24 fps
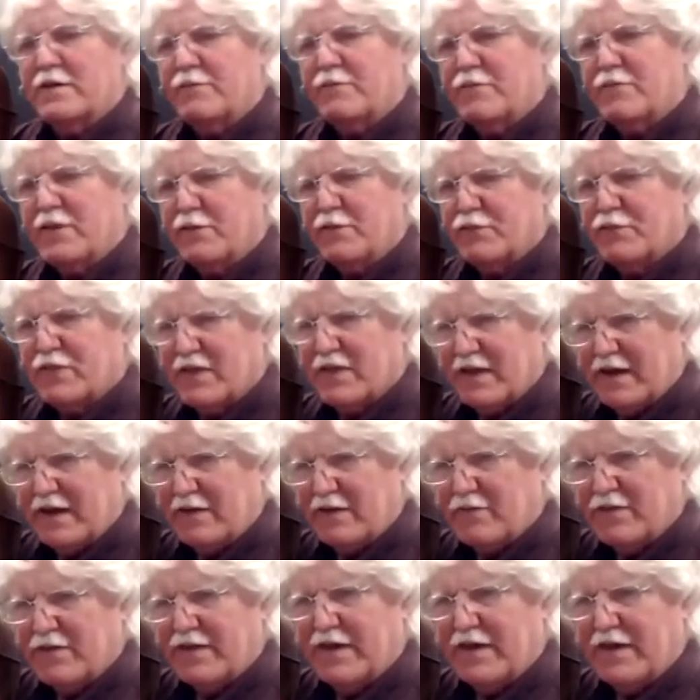be played with
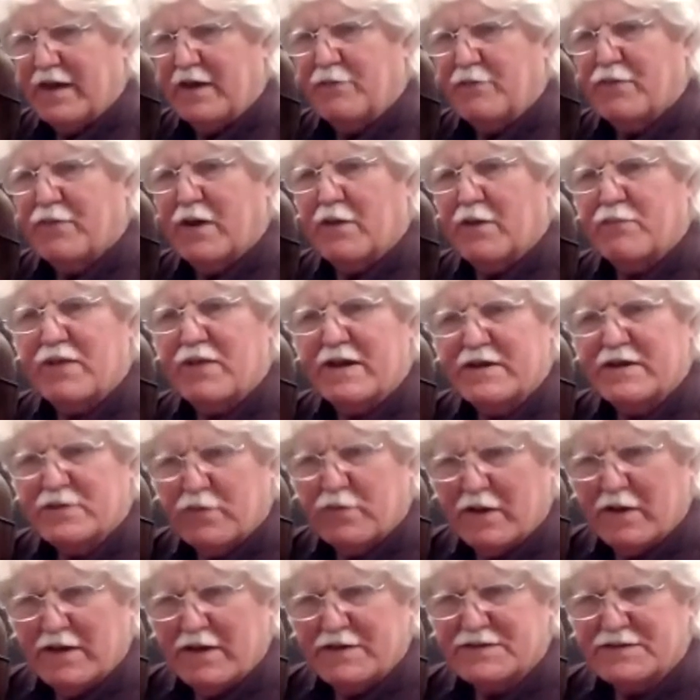the A part played
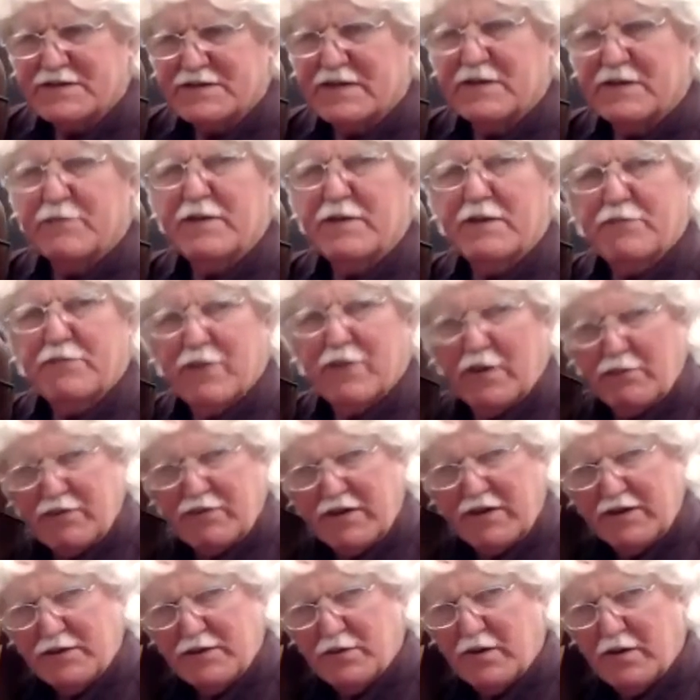twice and the B part played
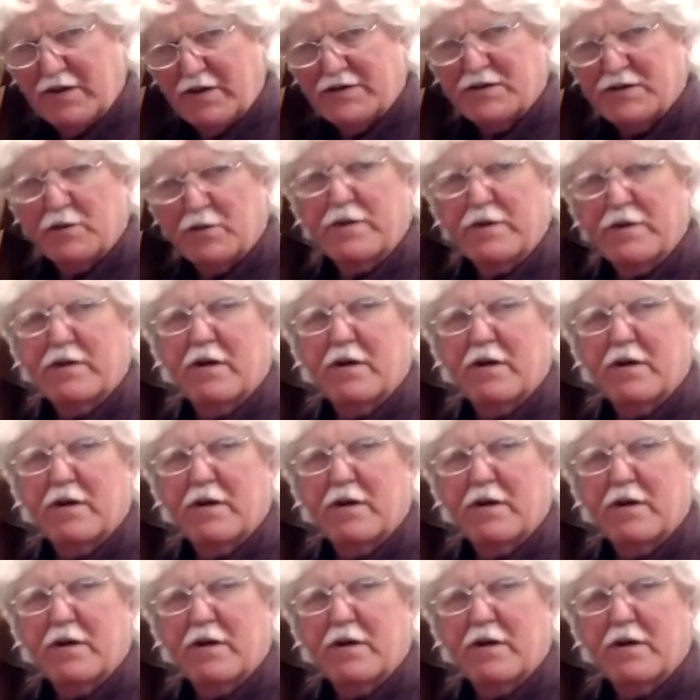twice, or we